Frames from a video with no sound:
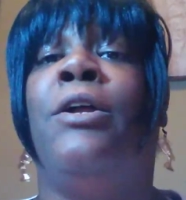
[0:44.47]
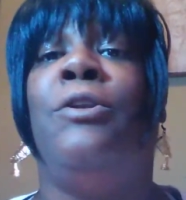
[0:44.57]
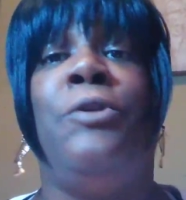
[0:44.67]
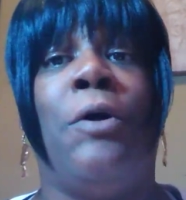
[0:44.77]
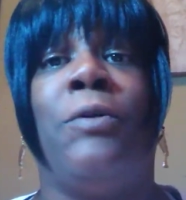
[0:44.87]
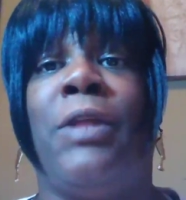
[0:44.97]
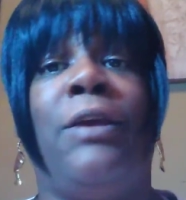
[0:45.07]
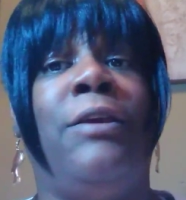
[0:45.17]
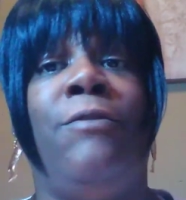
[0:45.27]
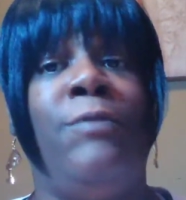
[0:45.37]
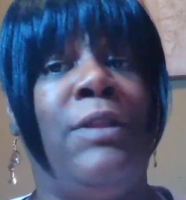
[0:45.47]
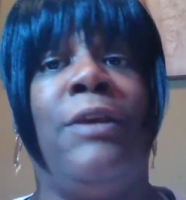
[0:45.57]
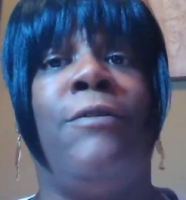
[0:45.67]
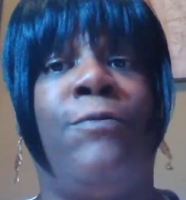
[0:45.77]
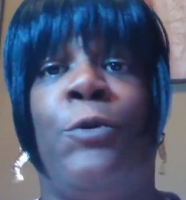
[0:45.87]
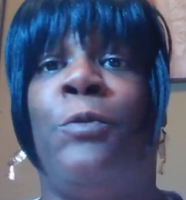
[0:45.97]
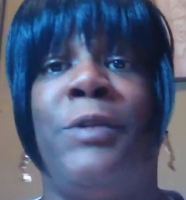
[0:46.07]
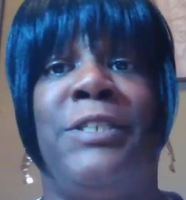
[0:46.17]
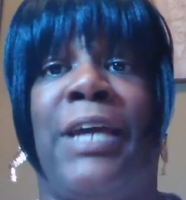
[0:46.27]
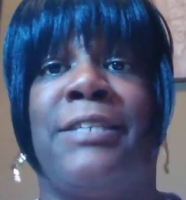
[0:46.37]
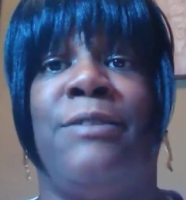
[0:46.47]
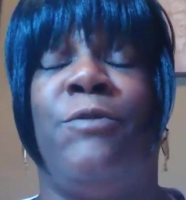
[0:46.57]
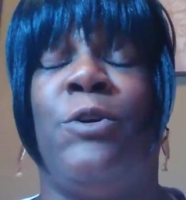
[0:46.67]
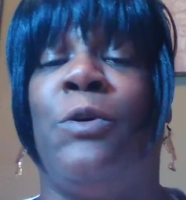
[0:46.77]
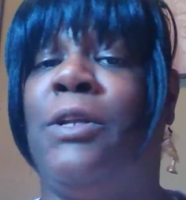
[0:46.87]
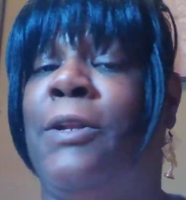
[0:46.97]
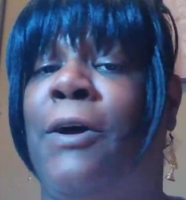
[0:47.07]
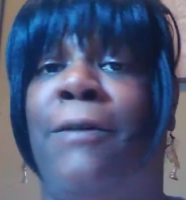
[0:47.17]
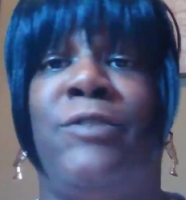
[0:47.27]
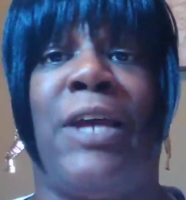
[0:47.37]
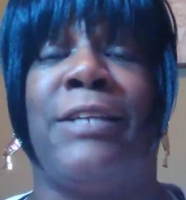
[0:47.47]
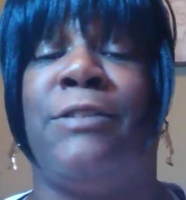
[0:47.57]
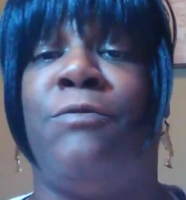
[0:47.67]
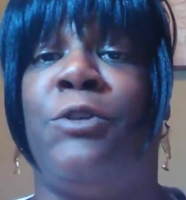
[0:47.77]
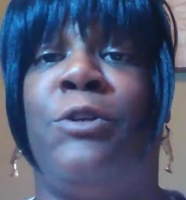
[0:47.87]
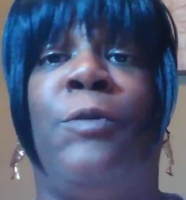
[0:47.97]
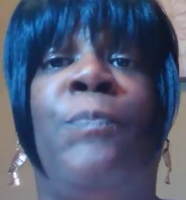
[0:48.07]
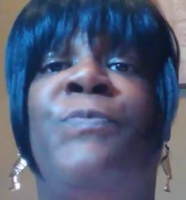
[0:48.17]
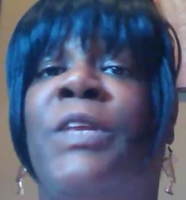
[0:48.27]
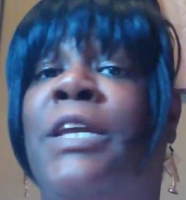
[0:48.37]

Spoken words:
know that he did fool with Jacksonville. He loved Jacksonville.